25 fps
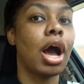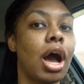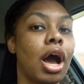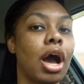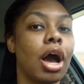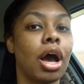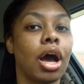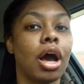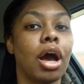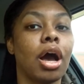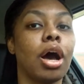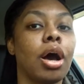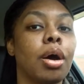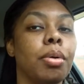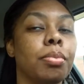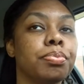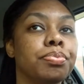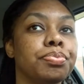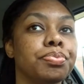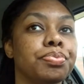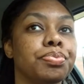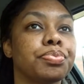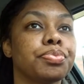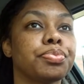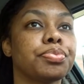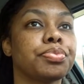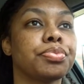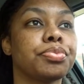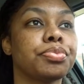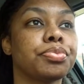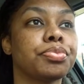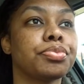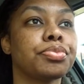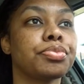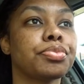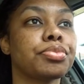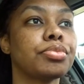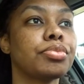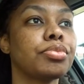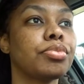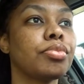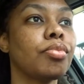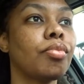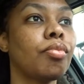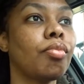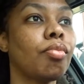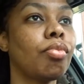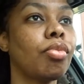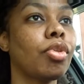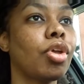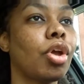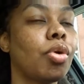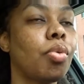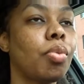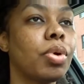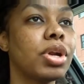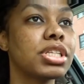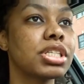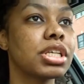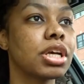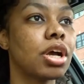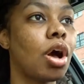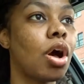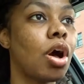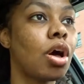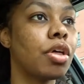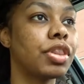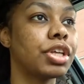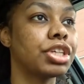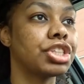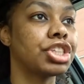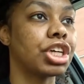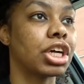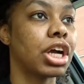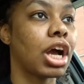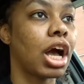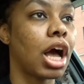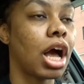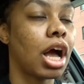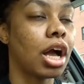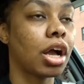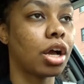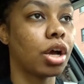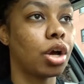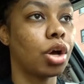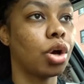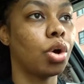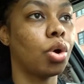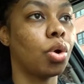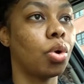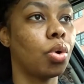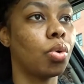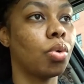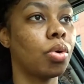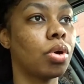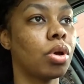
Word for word: um what is it called the chicago